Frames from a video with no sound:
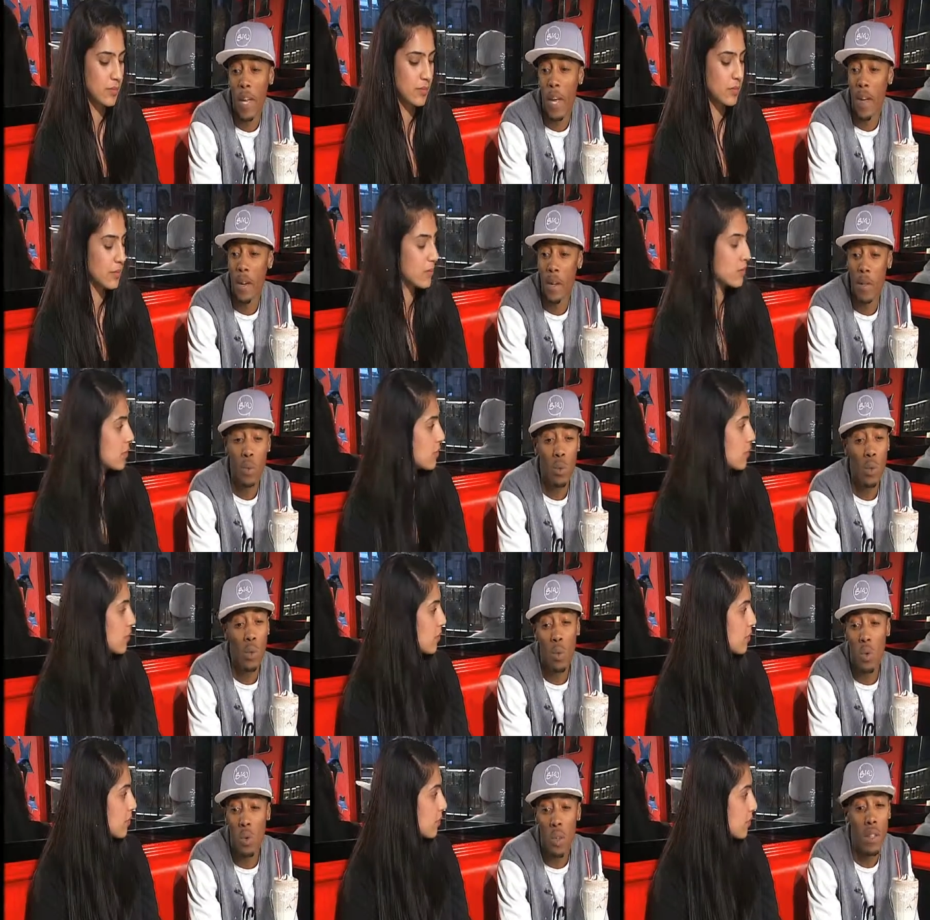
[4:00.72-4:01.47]
Speaker 1: getting is
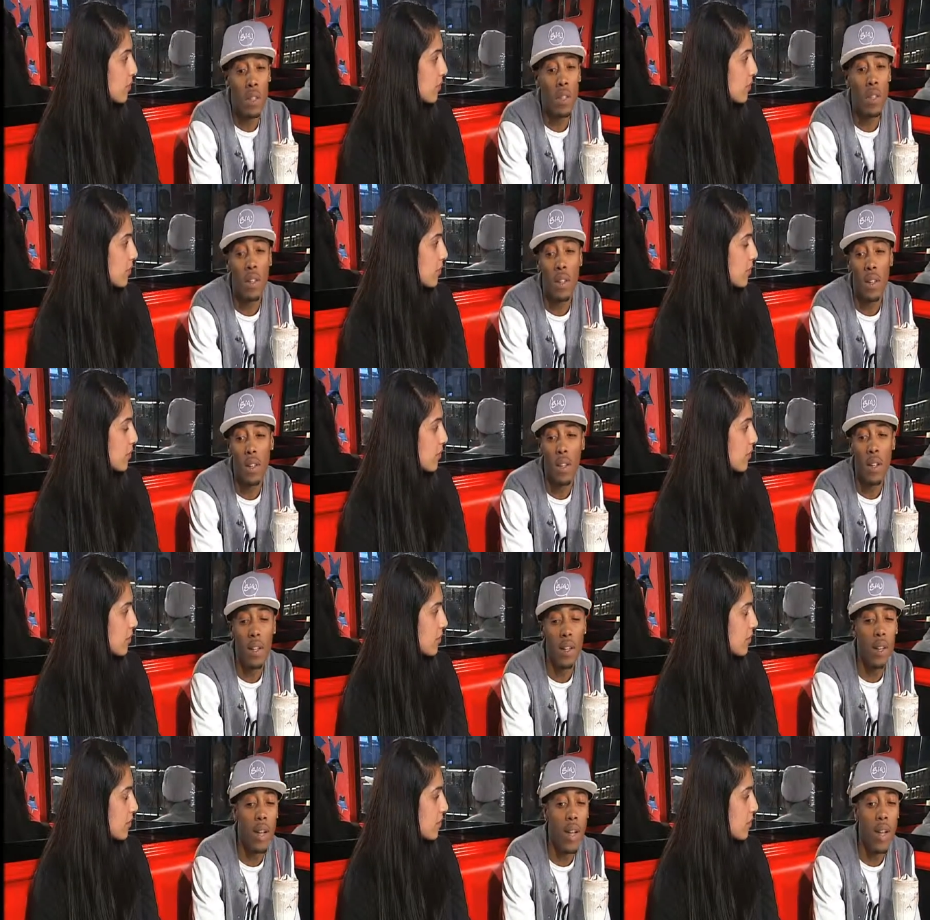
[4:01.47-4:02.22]
all good.
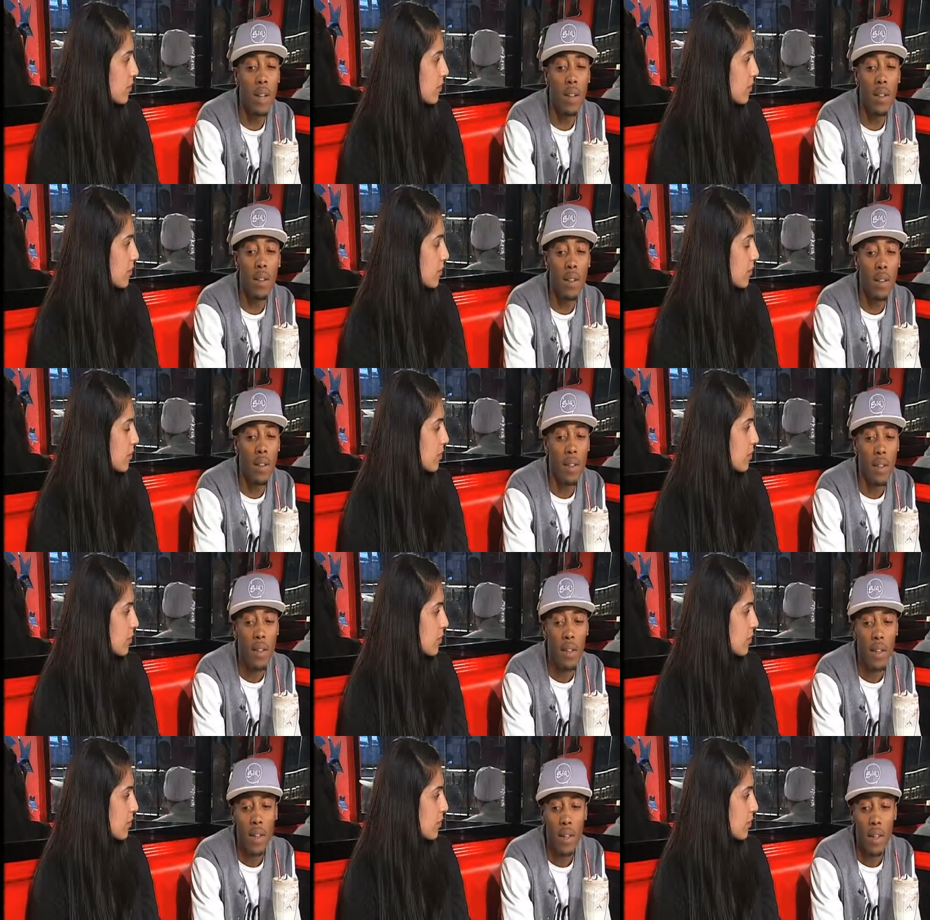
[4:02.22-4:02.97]
Like
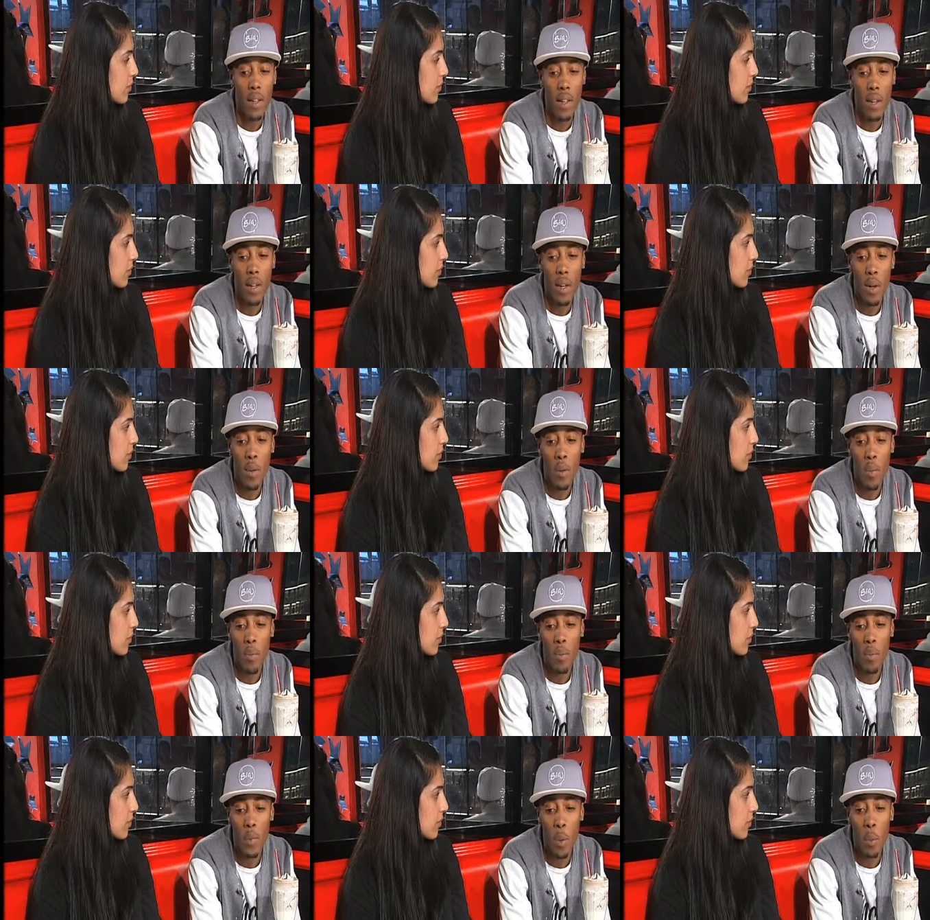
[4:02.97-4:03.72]

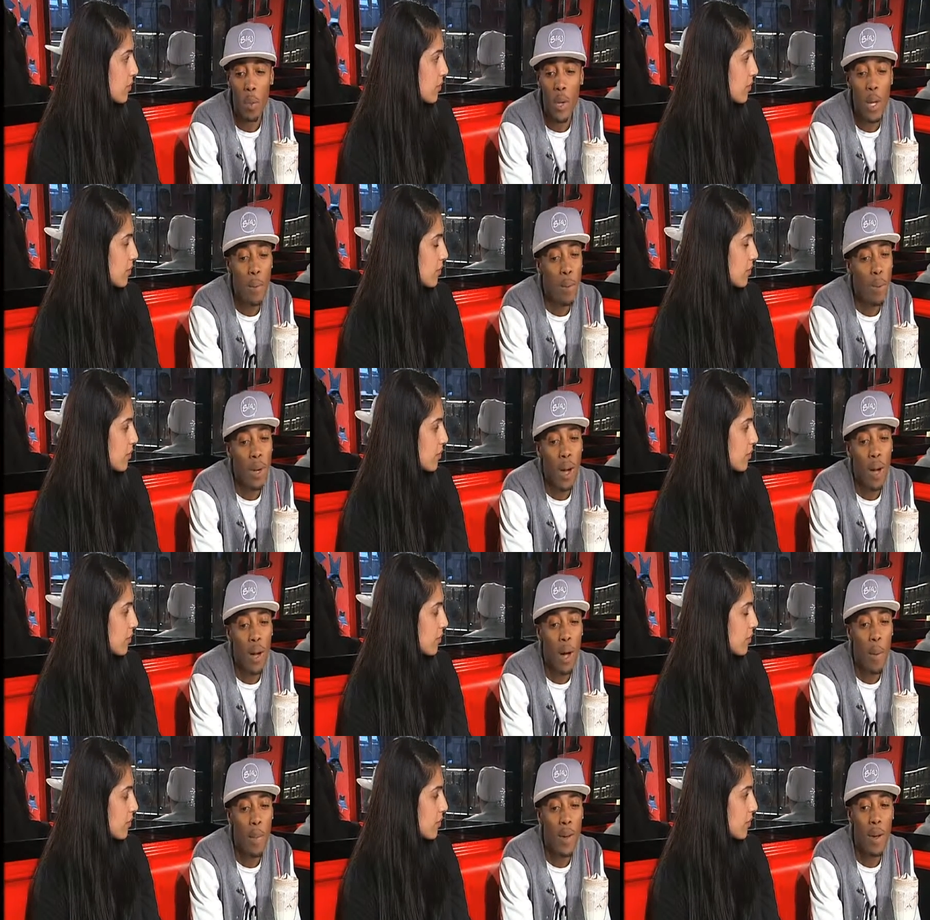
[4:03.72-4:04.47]
um, the people that
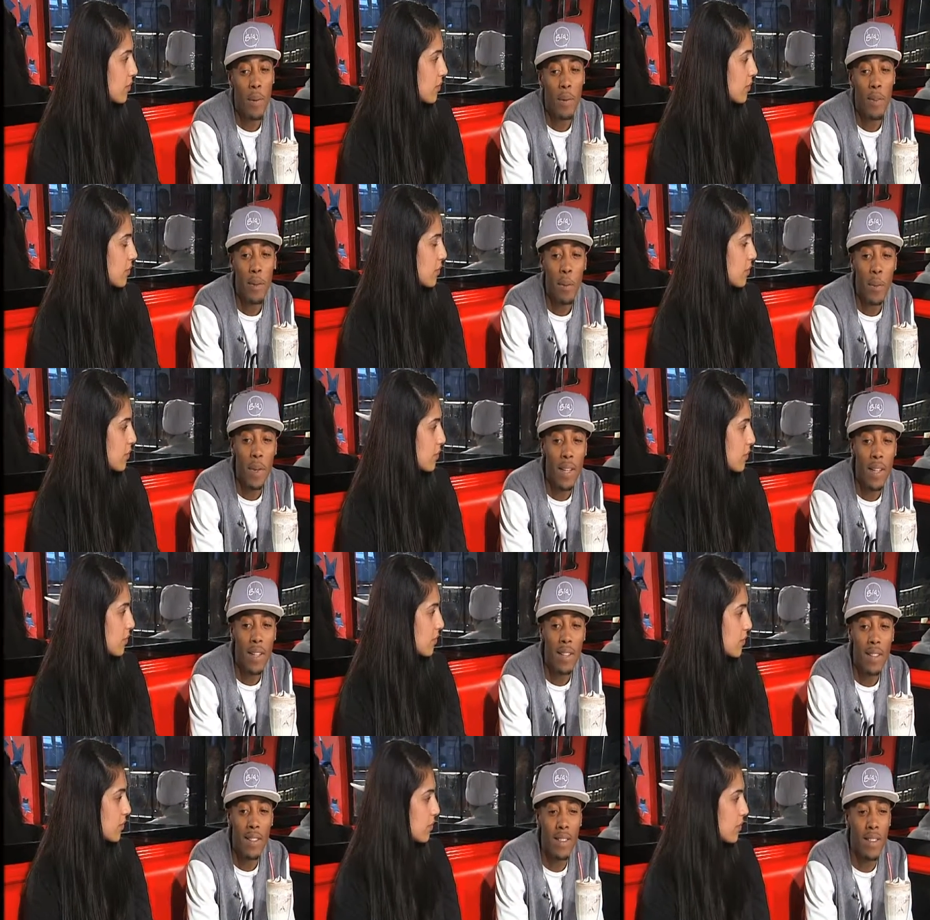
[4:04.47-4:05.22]
are coming up to me,
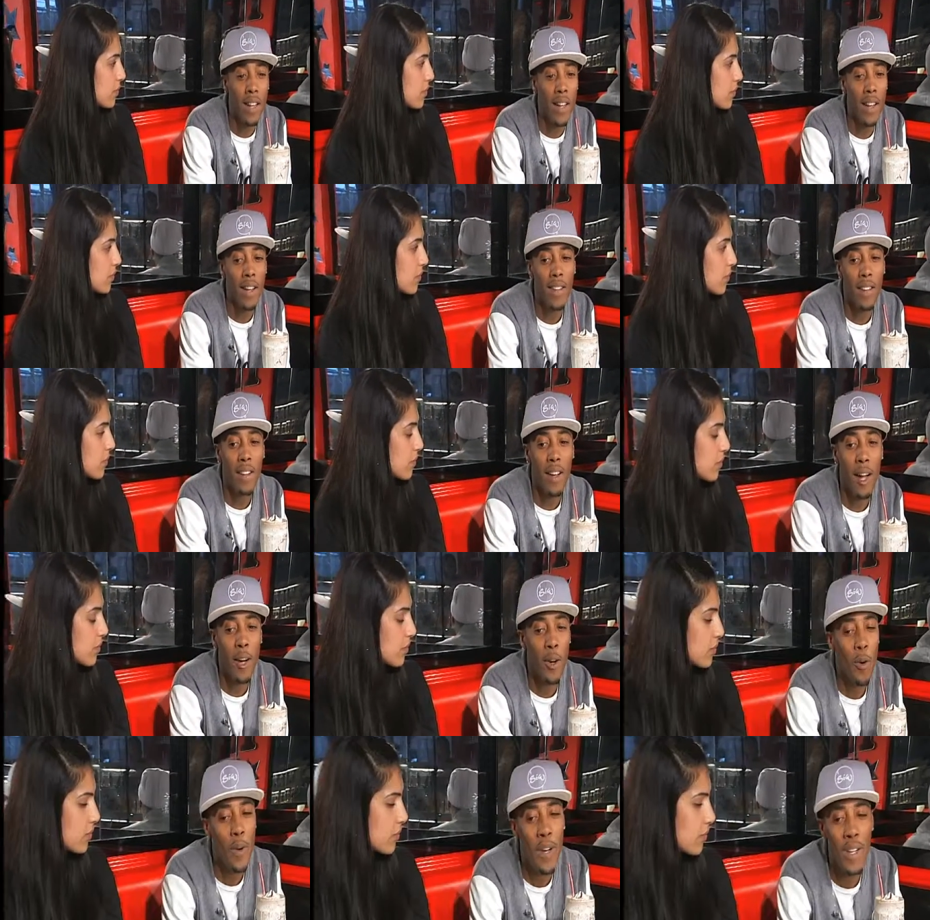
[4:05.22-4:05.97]
it's like
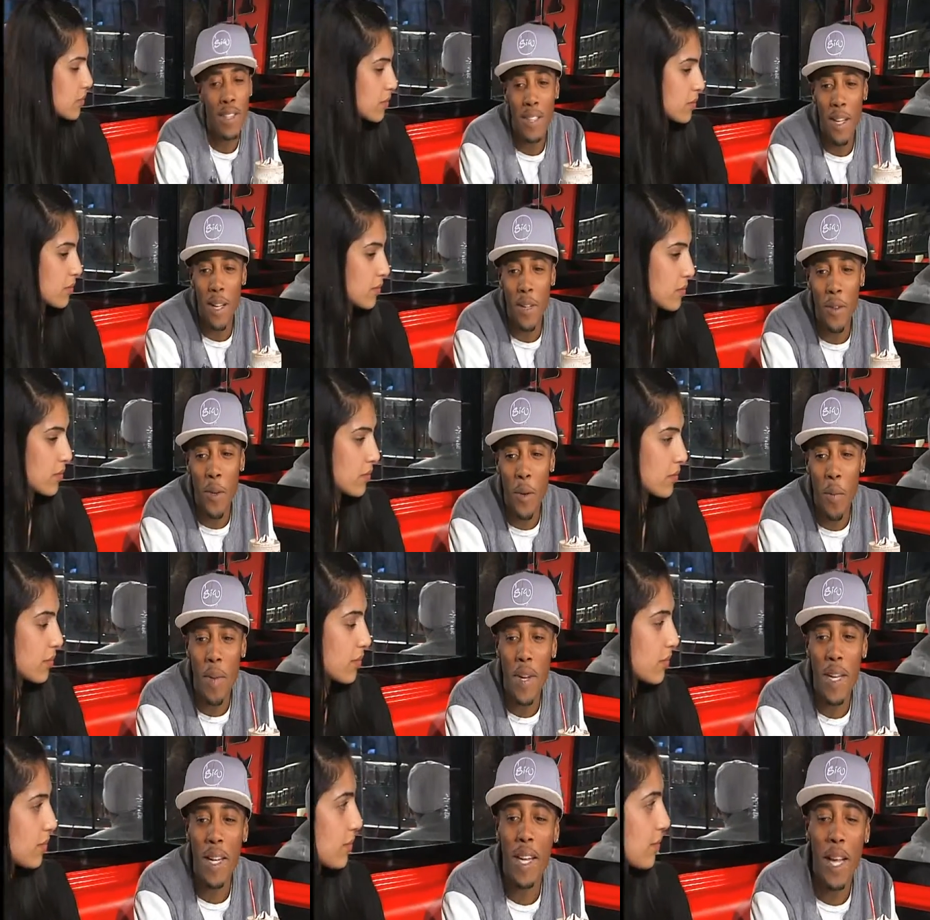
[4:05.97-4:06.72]
I don't want to say too
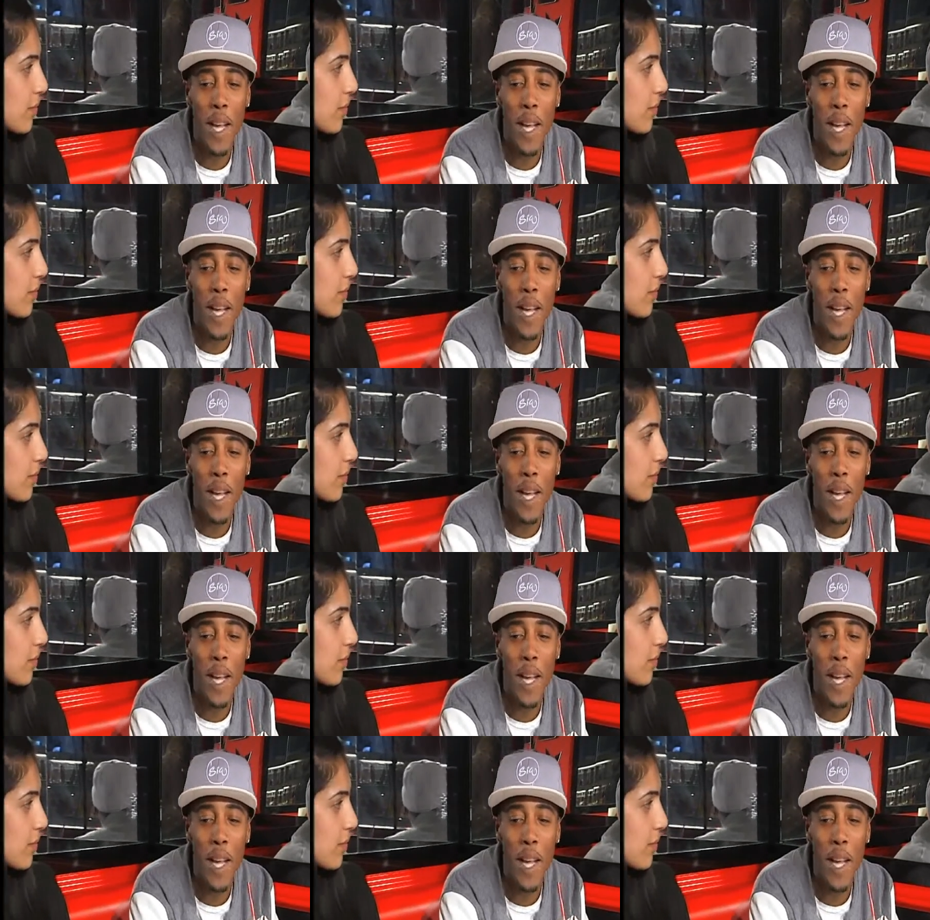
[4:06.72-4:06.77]
many